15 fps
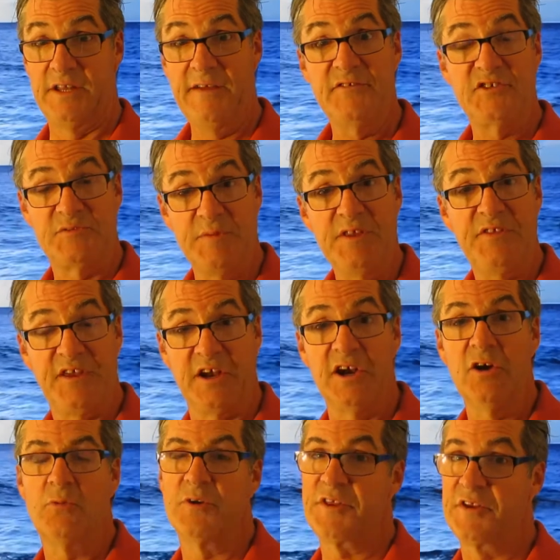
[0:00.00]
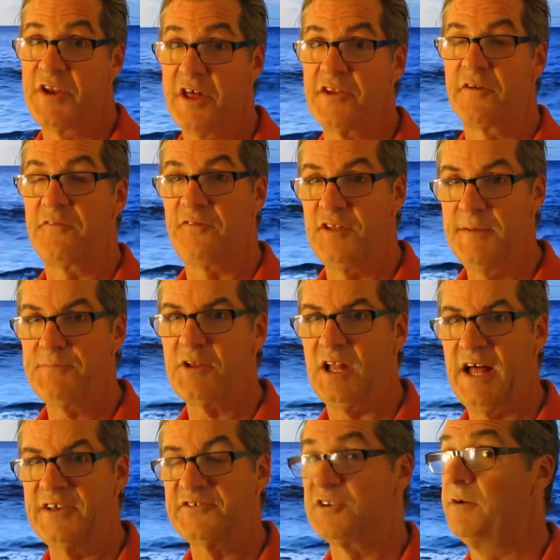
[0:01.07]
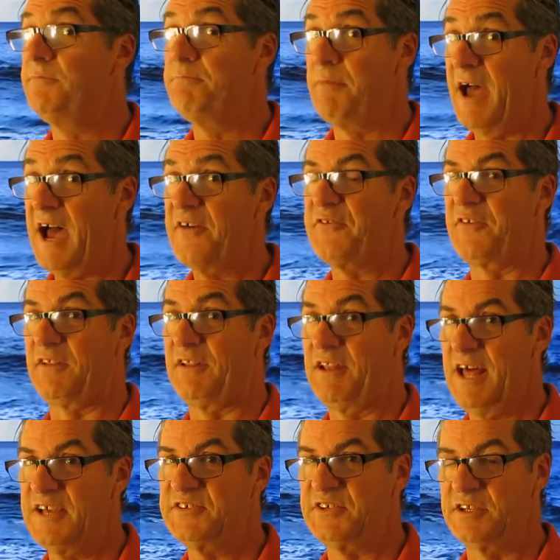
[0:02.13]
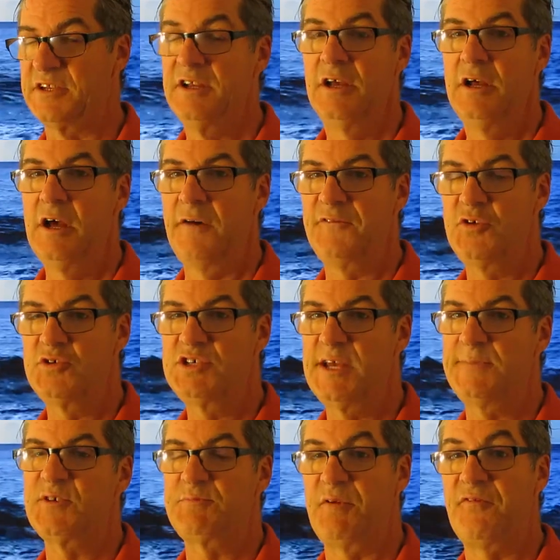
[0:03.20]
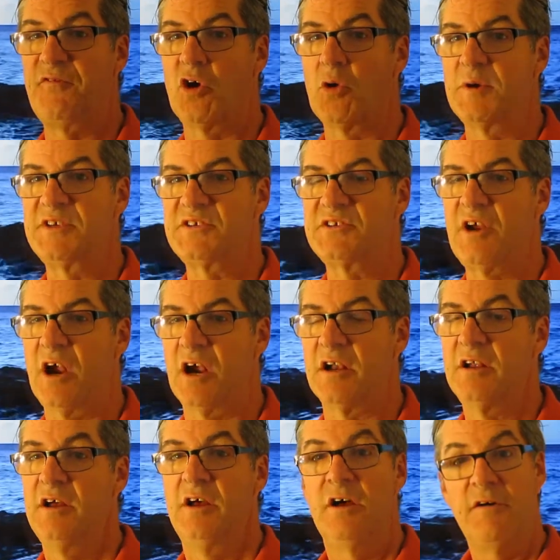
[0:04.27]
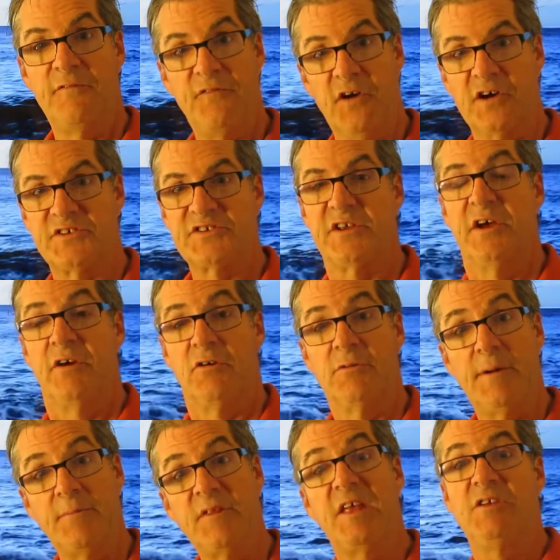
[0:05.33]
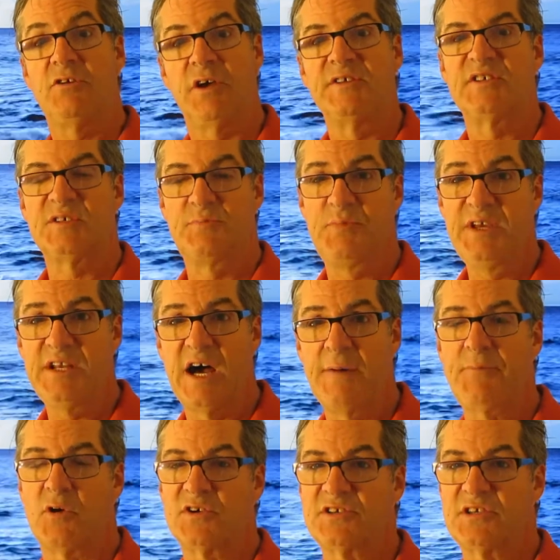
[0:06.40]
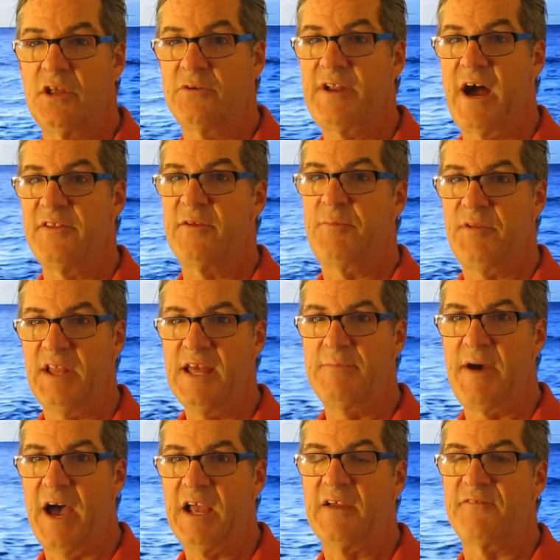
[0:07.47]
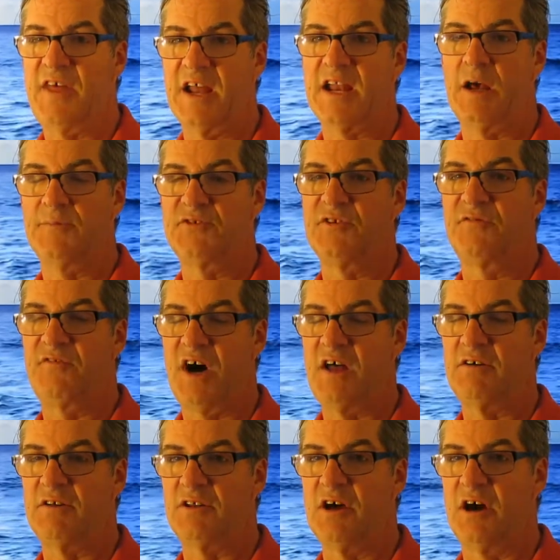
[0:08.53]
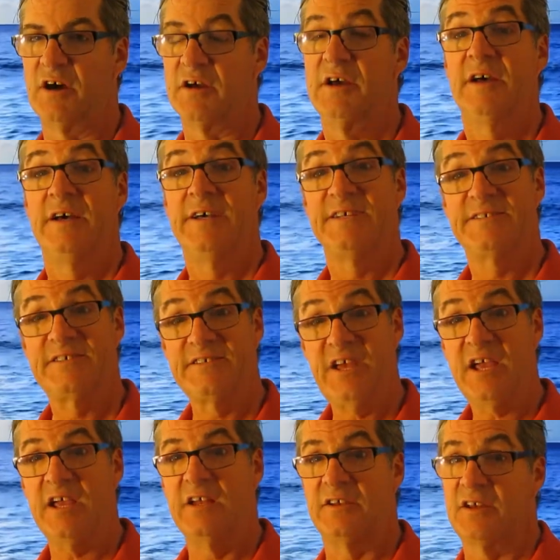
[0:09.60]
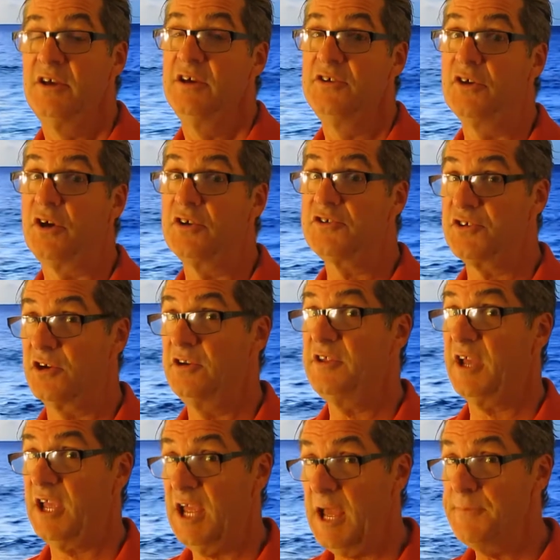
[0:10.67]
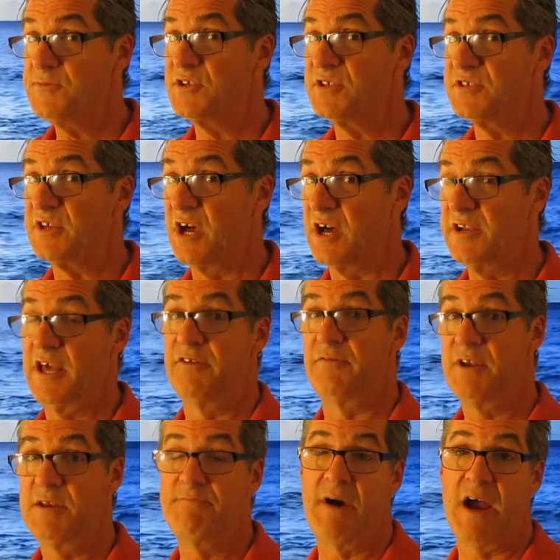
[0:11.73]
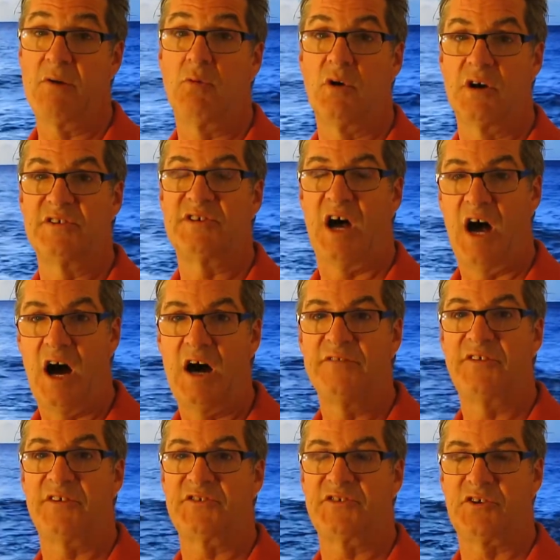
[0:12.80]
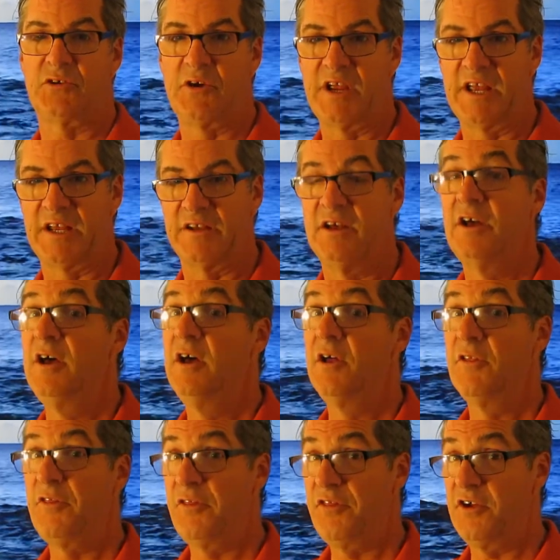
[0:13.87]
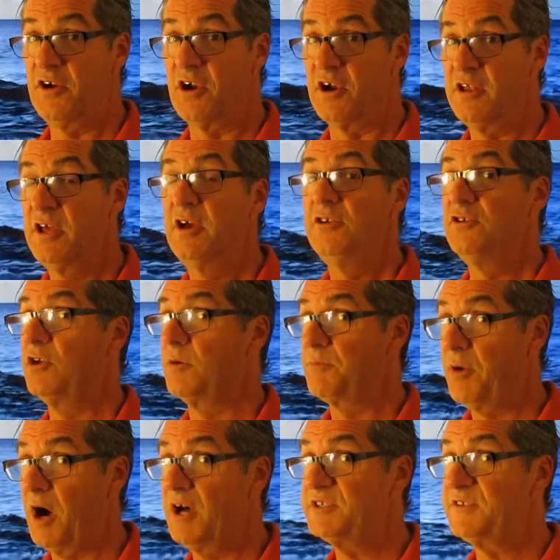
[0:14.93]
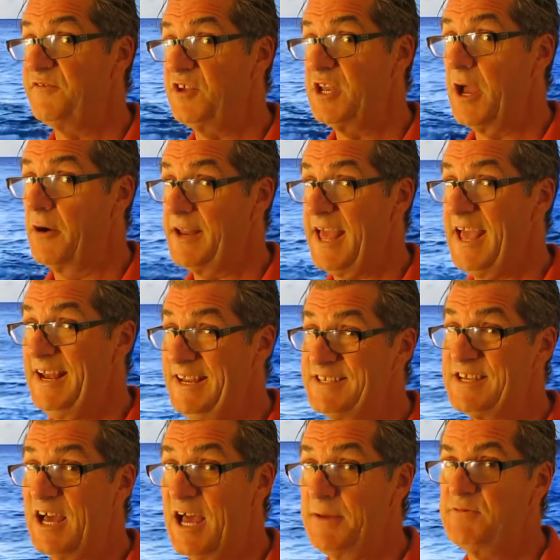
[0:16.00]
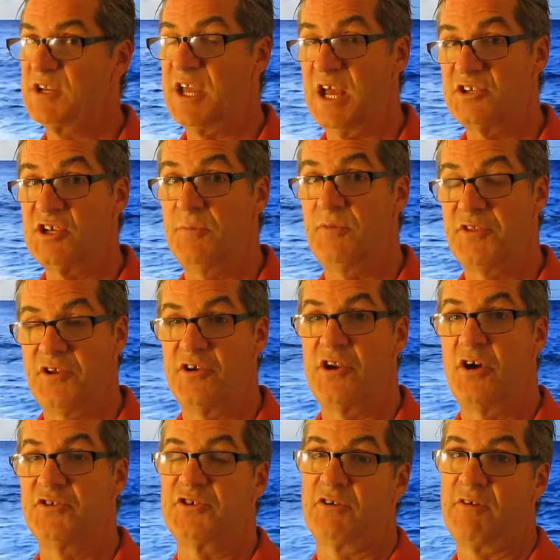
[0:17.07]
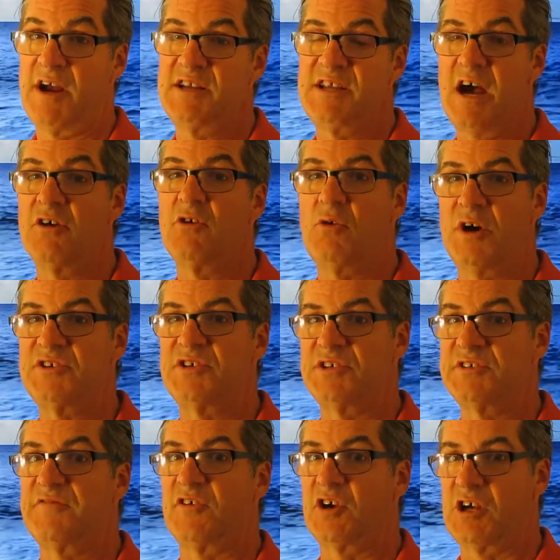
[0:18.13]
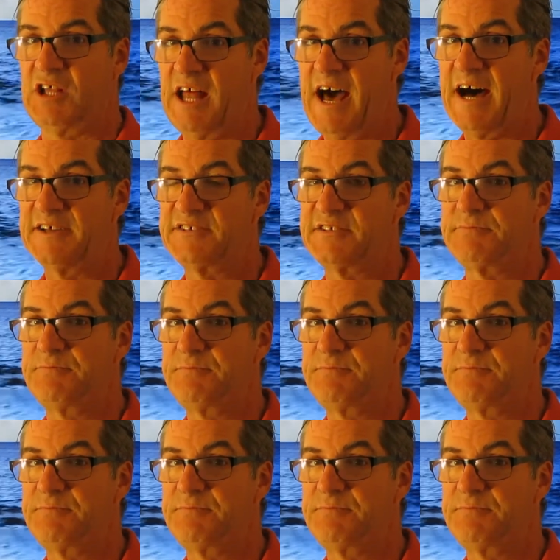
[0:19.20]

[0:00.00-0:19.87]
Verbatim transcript: David Smeeth here with another Flipped Classroom Math lesson. A few tips before we start. First, remember that you can speed up or slow down the playback if that helps you follow along. Second, you can turn the captions on and read my words on the screen. Third, you can pause the video at any time to catch up with your notes or write down questions for class.